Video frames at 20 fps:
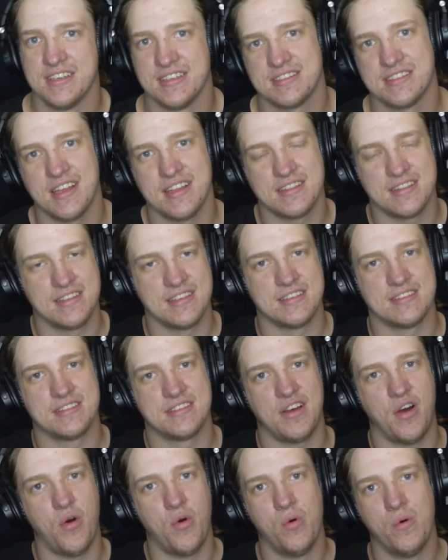It's not
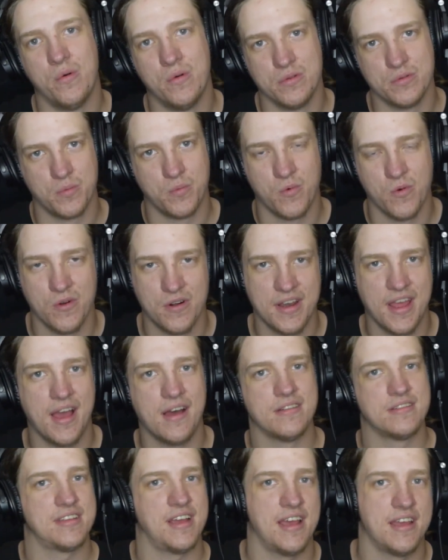this old, worn
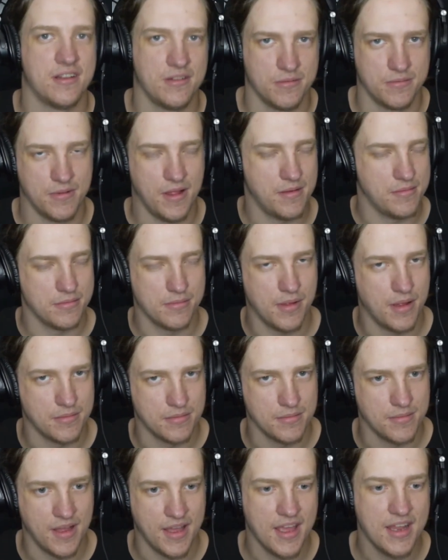out title, blah, blah, blah, blah, blah.